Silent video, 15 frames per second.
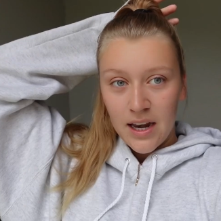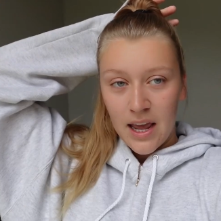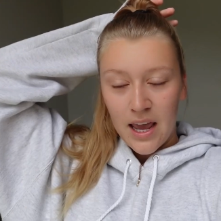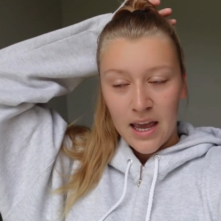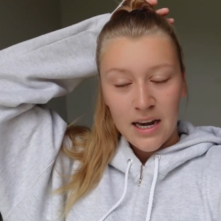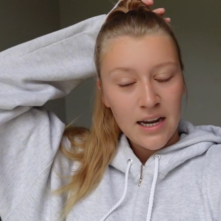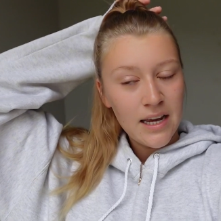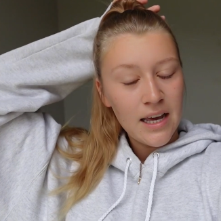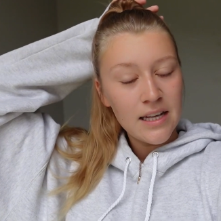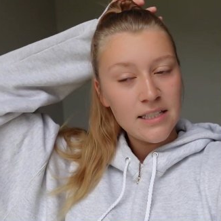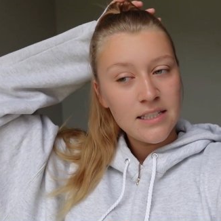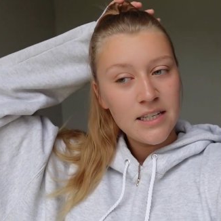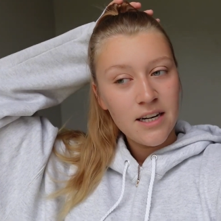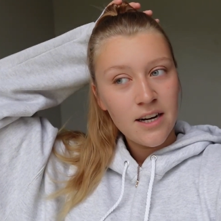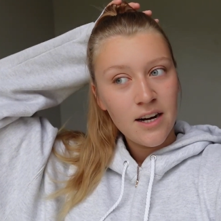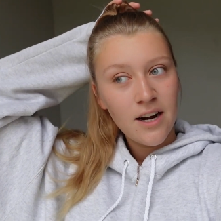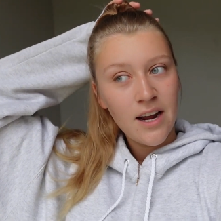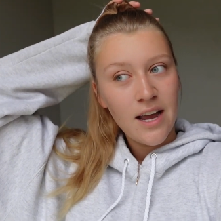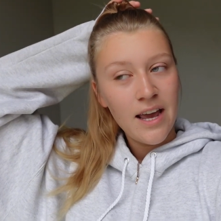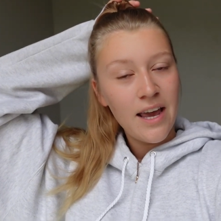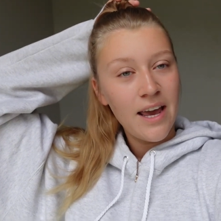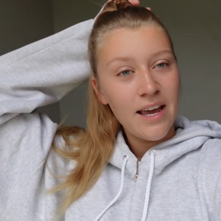Hannah gets here
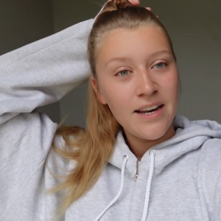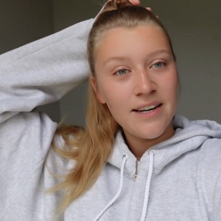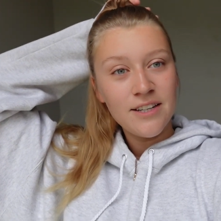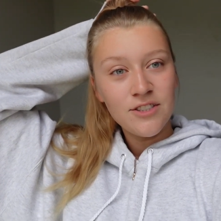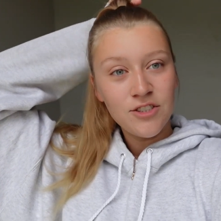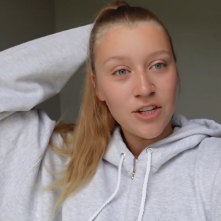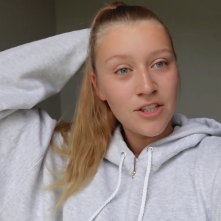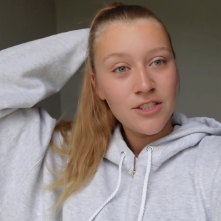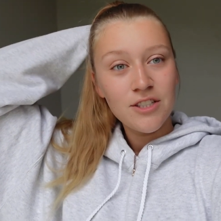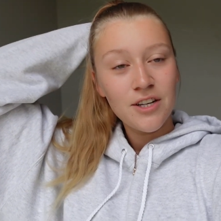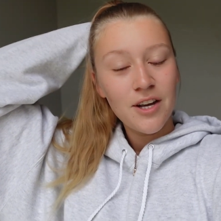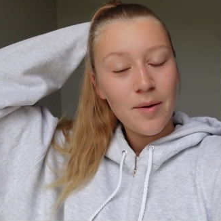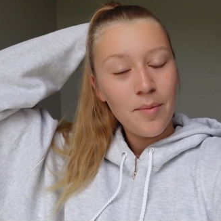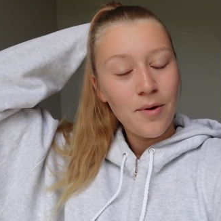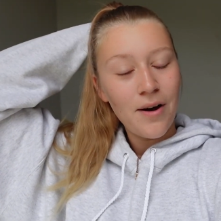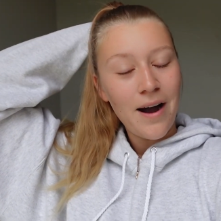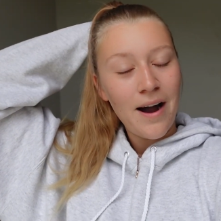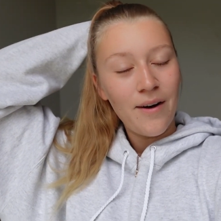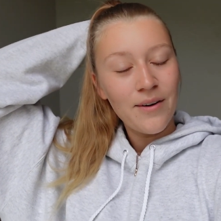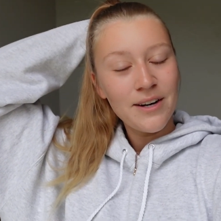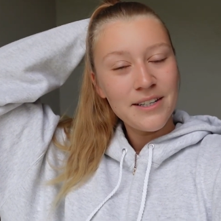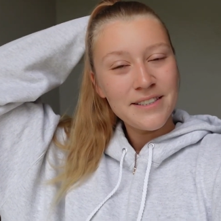in just a couple
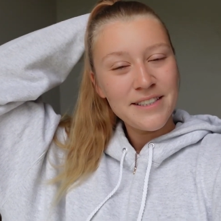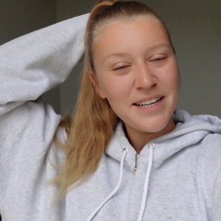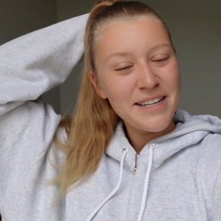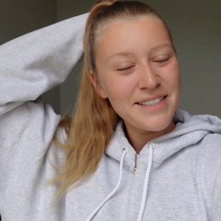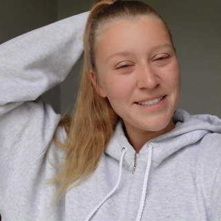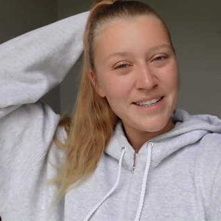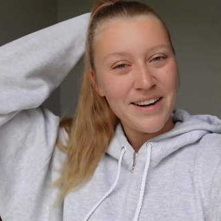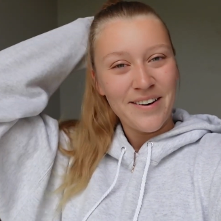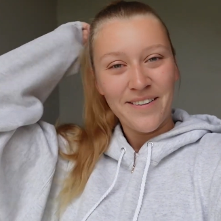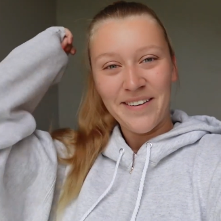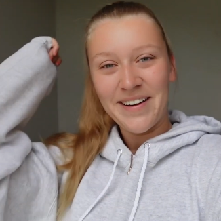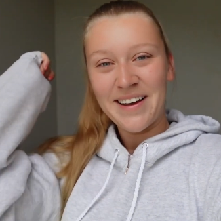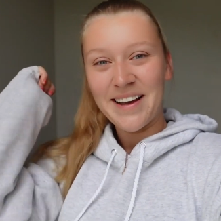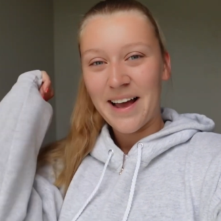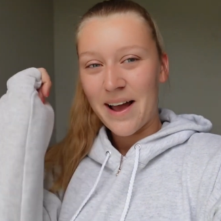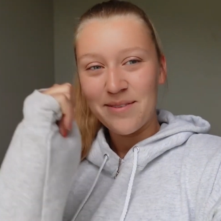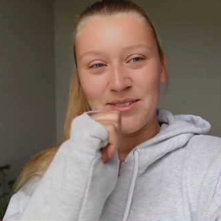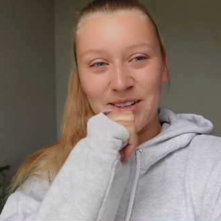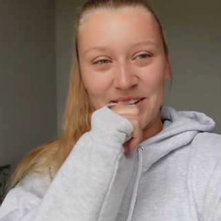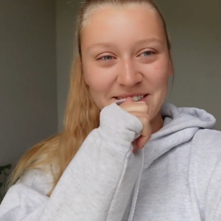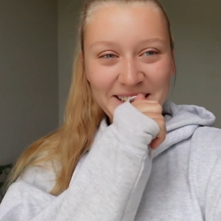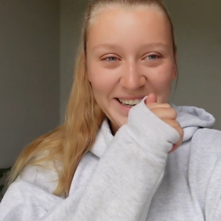hours, so I'm so
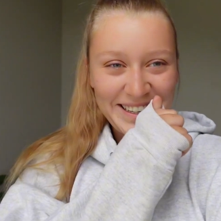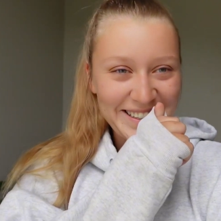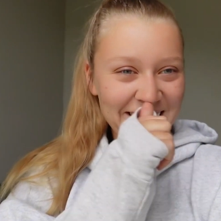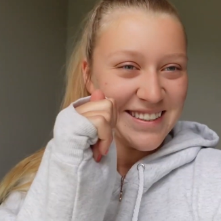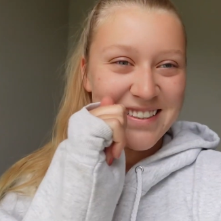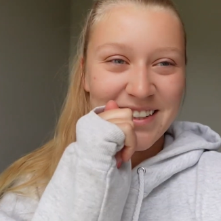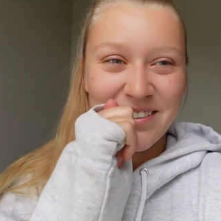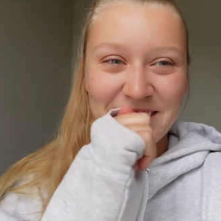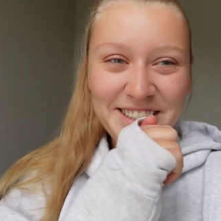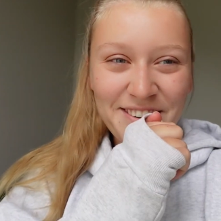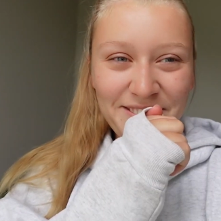excited. It's gonna be so